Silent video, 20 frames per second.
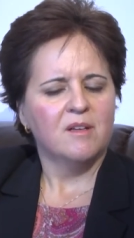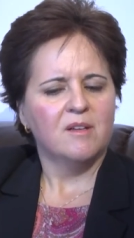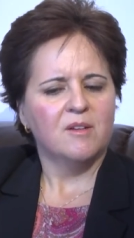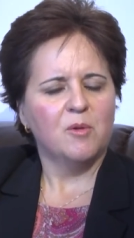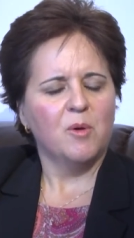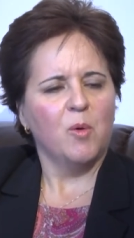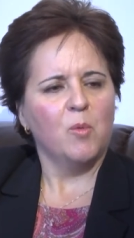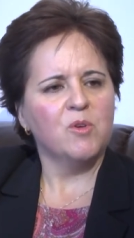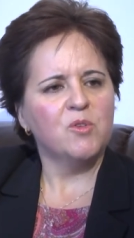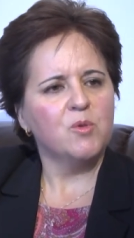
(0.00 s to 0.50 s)

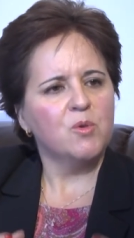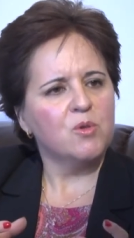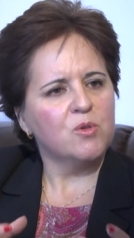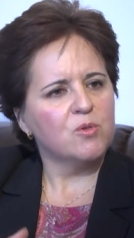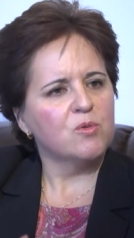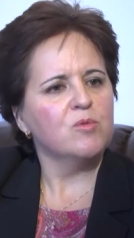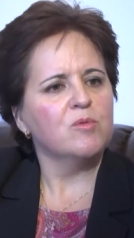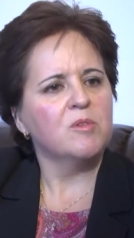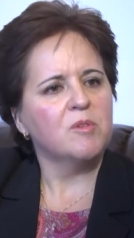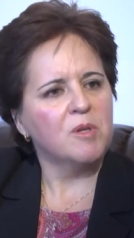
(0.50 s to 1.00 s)
no, I want to go
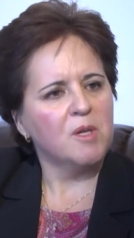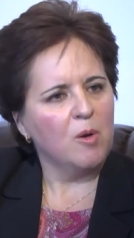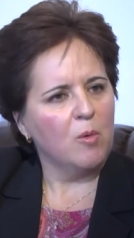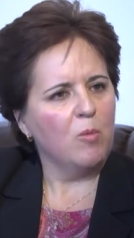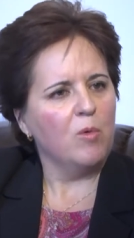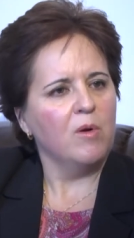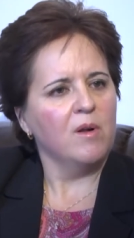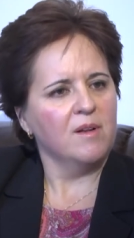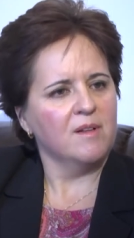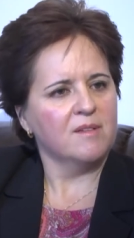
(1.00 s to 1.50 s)
to the real
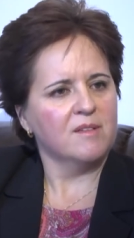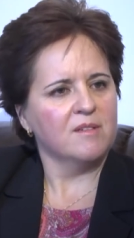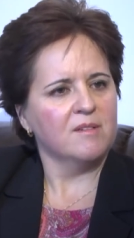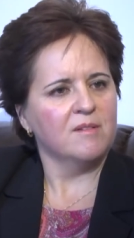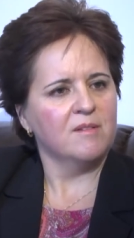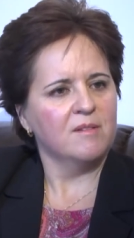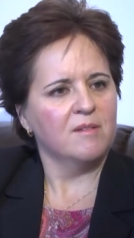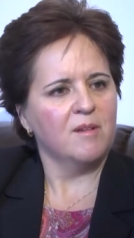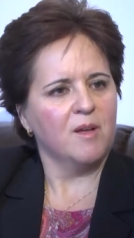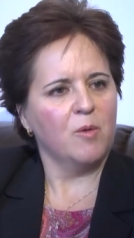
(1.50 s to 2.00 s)
world.
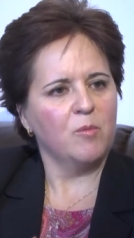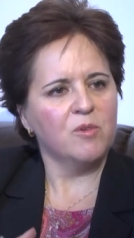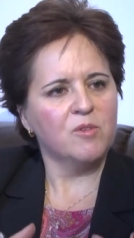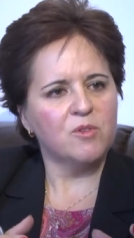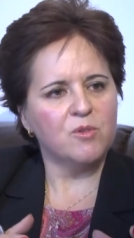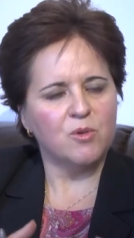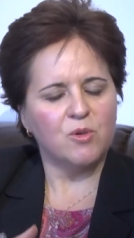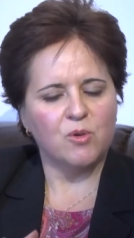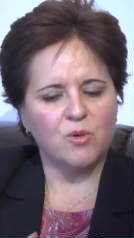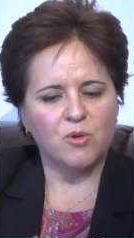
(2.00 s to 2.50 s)
I
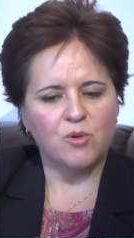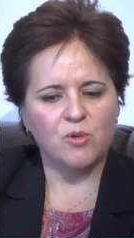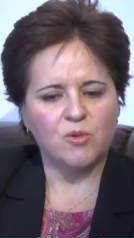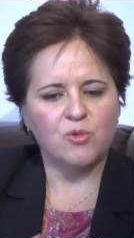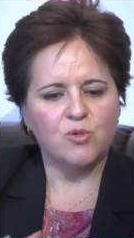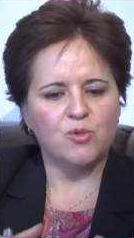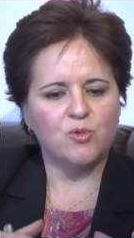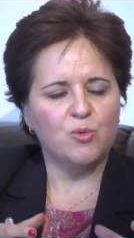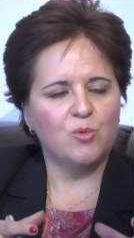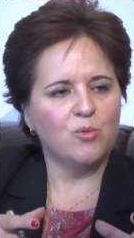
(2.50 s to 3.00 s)
want to
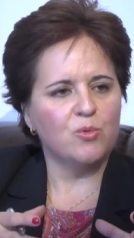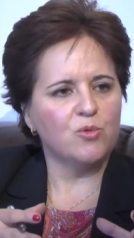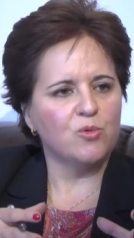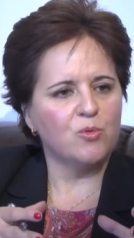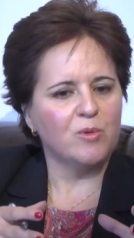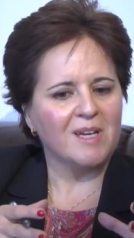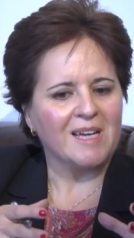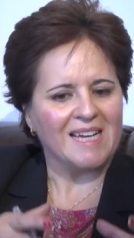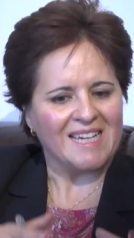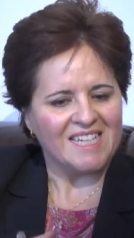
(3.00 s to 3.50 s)
go
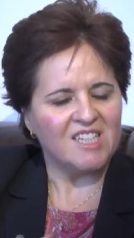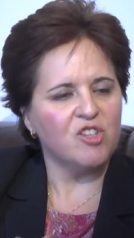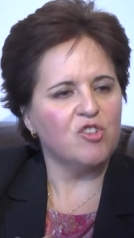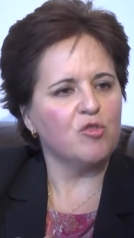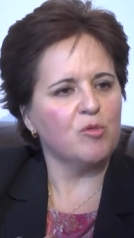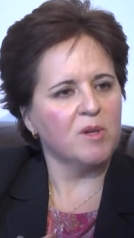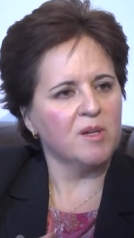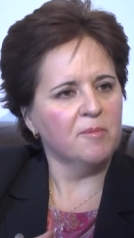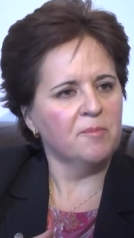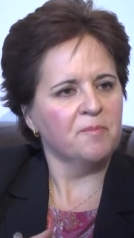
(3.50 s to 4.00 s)
to a
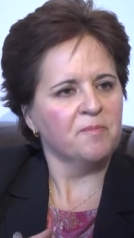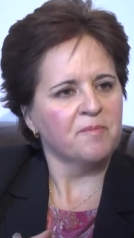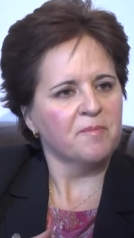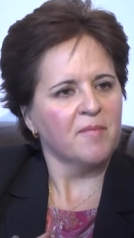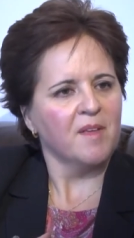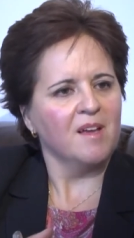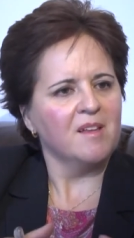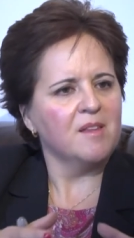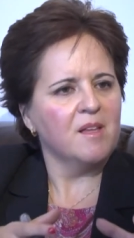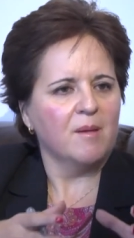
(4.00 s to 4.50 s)
country.
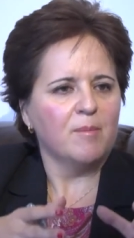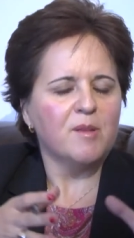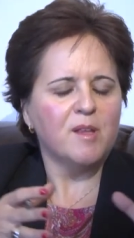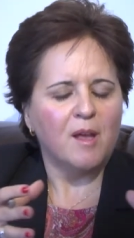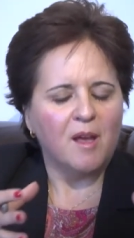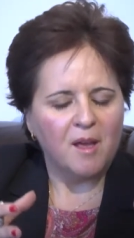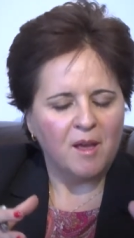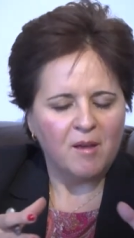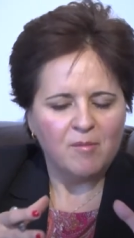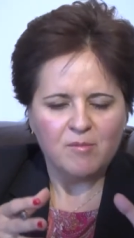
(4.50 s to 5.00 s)
At that
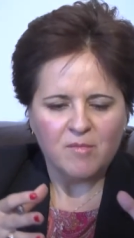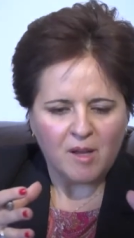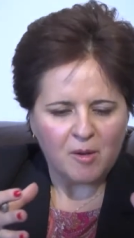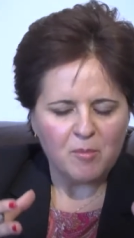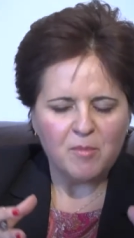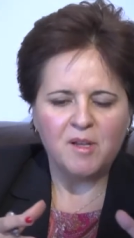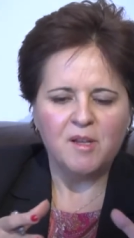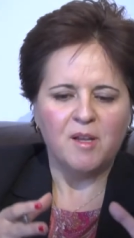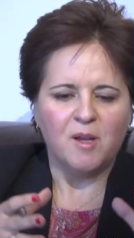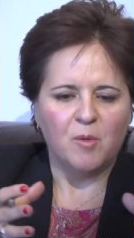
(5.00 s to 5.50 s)
time,
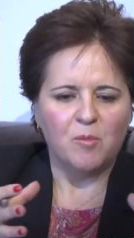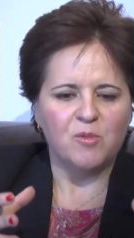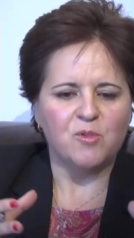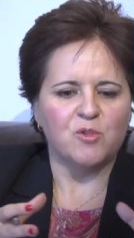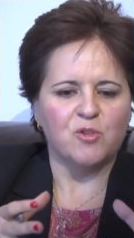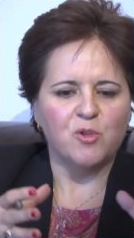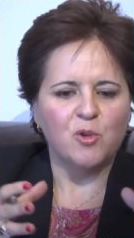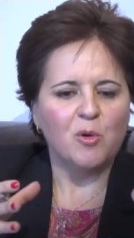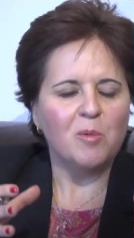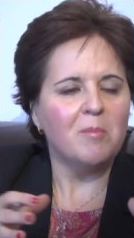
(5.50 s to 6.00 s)
Armenia
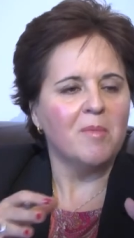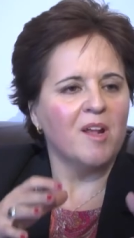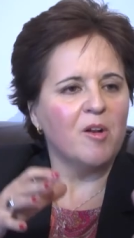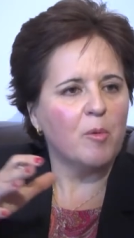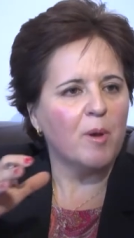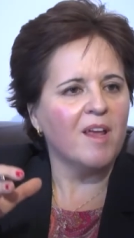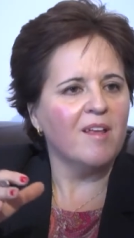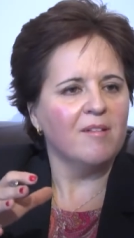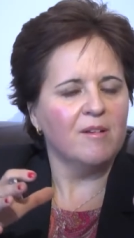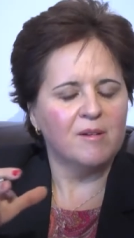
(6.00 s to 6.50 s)
was not in my
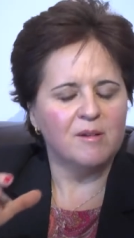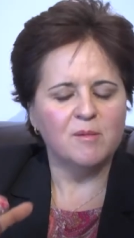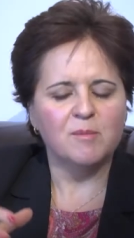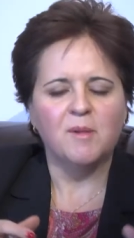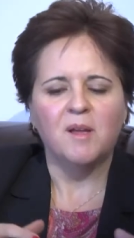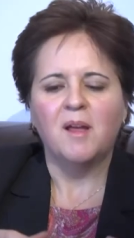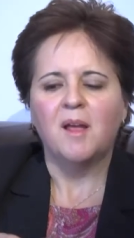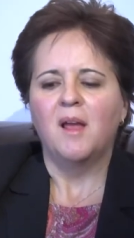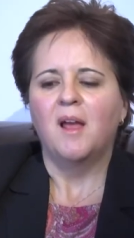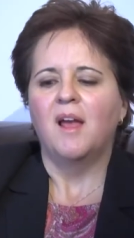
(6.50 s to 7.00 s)
radar.
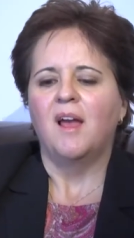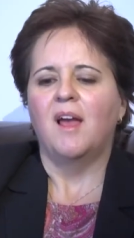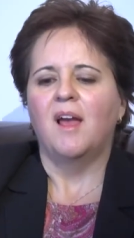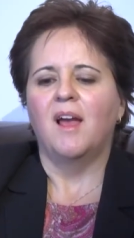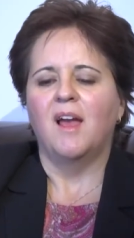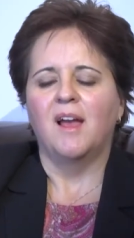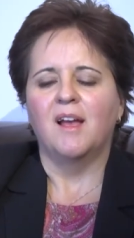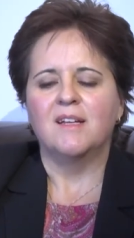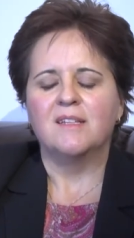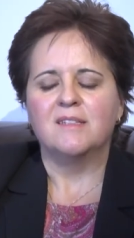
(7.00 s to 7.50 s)

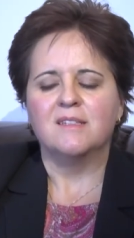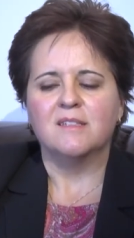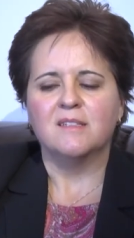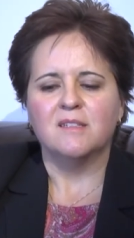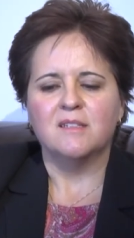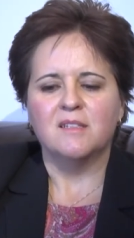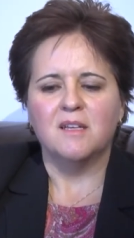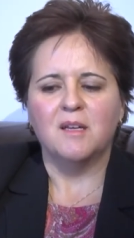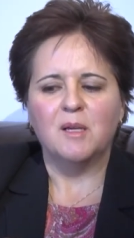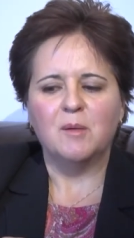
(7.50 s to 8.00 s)
Yeah. And
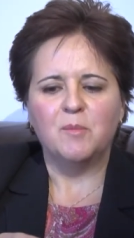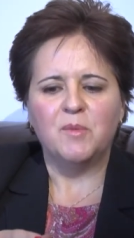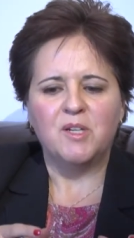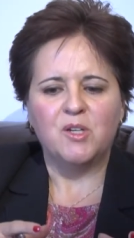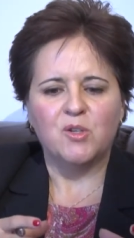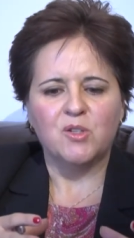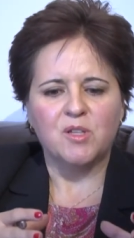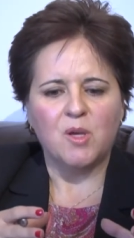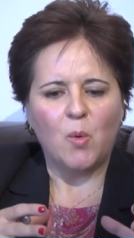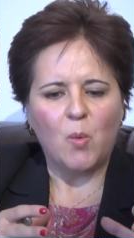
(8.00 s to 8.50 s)
then
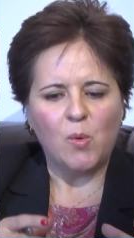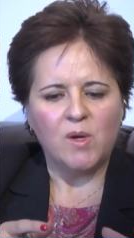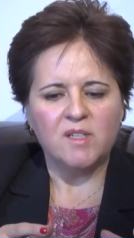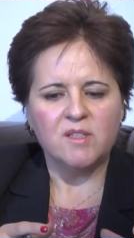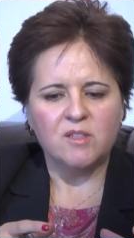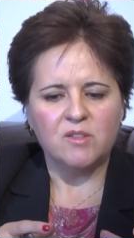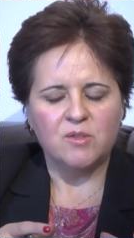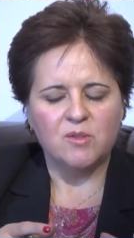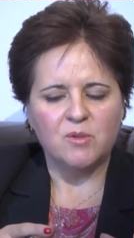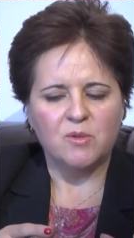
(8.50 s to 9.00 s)
because I
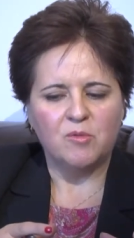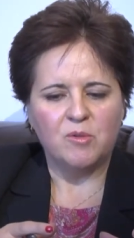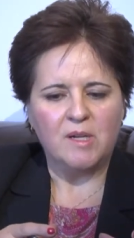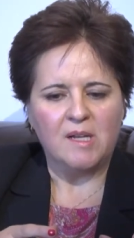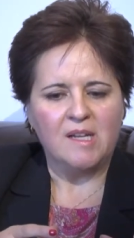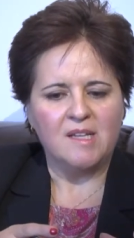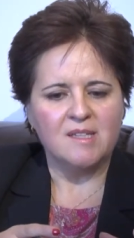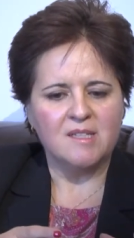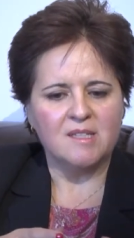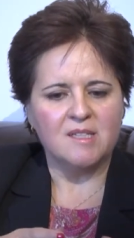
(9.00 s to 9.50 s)
want to
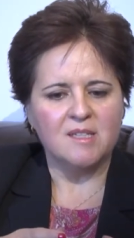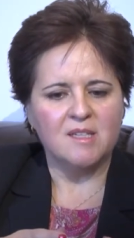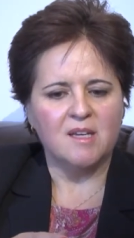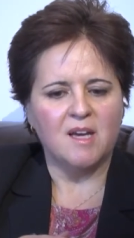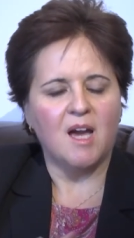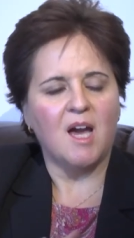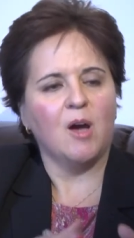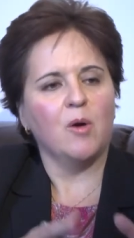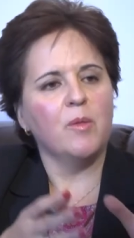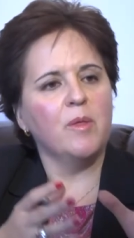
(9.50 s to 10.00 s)
really see
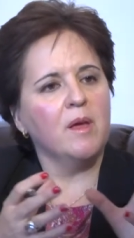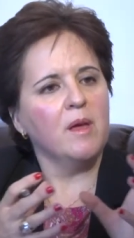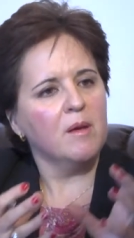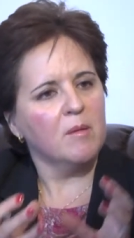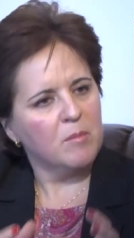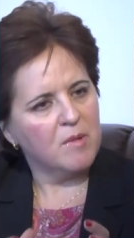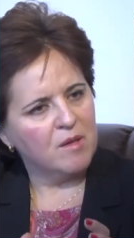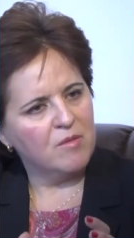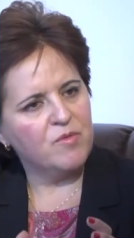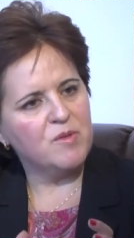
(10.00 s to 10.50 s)
how the
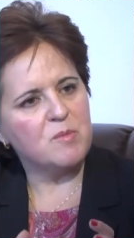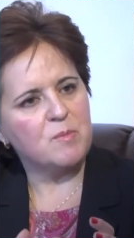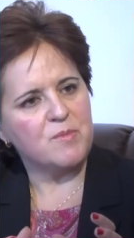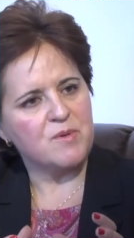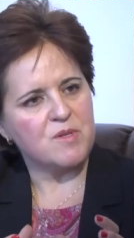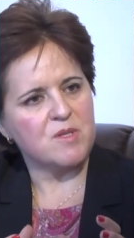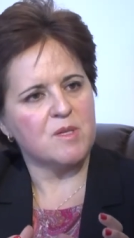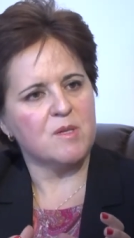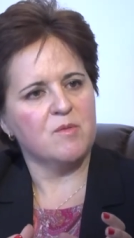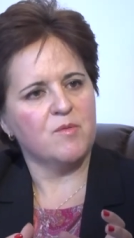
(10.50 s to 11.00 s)
IMF is
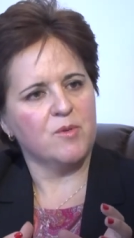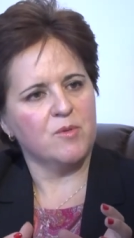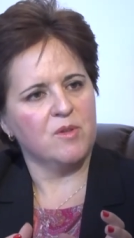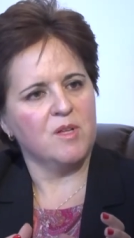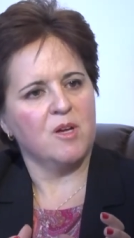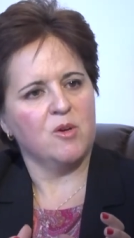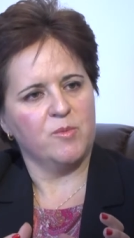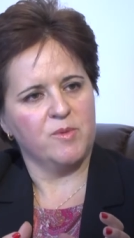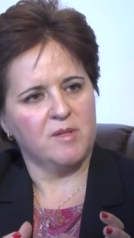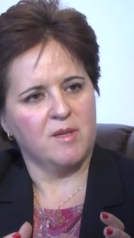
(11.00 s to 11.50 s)
perceived from
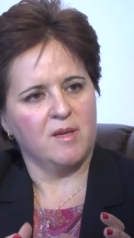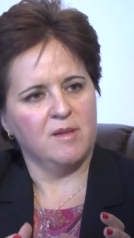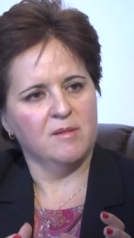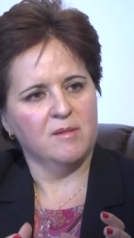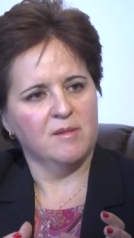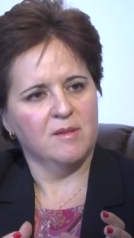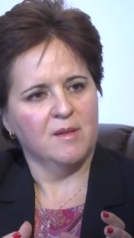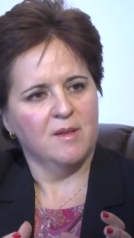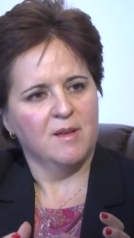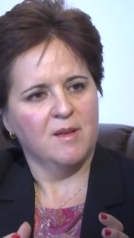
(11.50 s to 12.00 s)
the
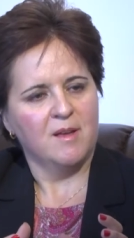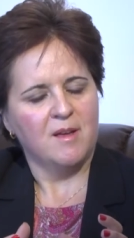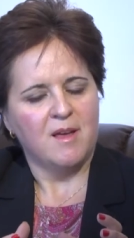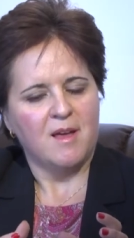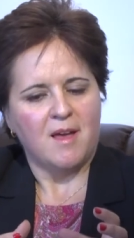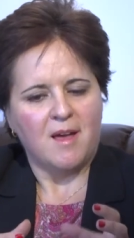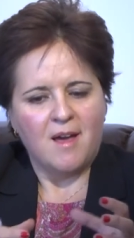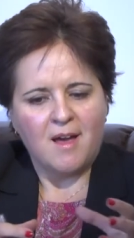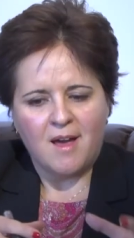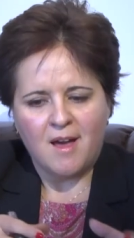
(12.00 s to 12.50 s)
outside,
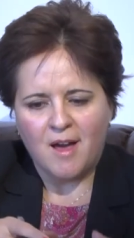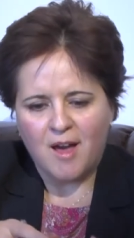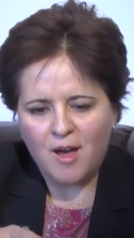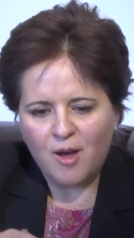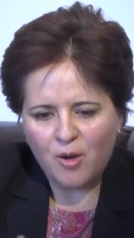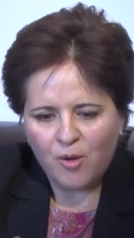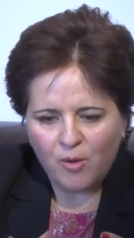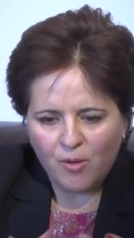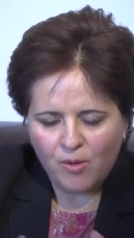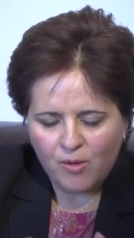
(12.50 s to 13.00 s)
and
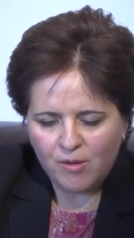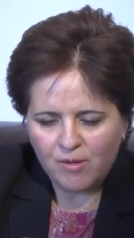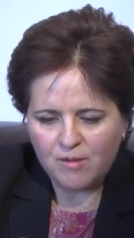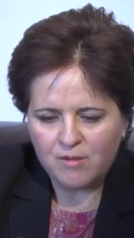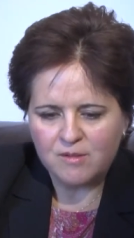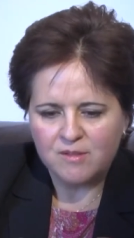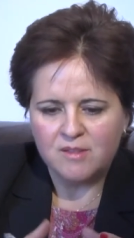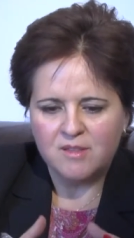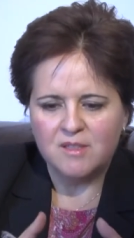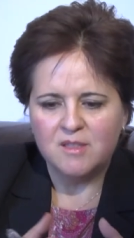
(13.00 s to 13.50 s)
how
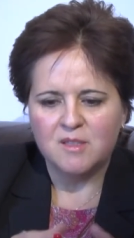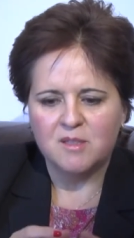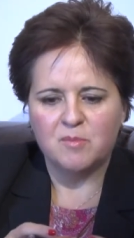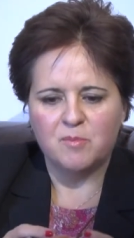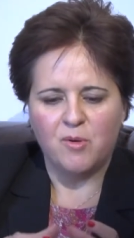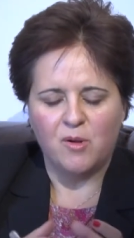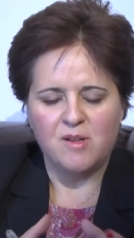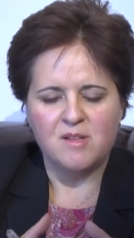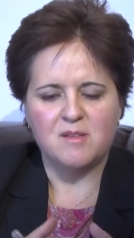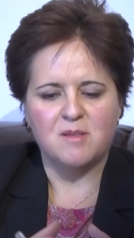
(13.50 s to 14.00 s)
all of this
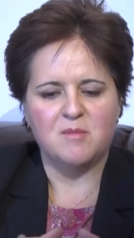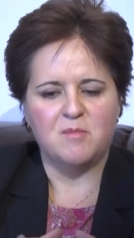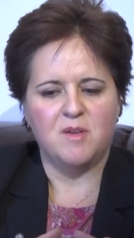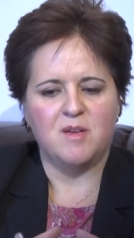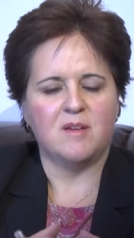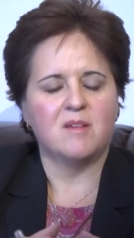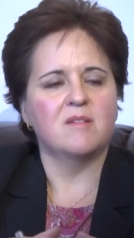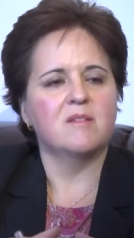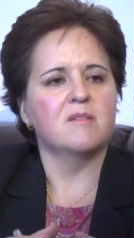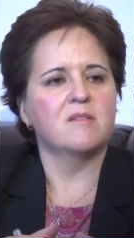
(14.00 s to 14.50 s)
policy
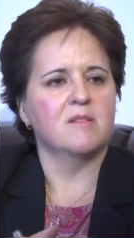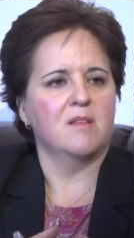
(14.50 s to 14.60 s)
making is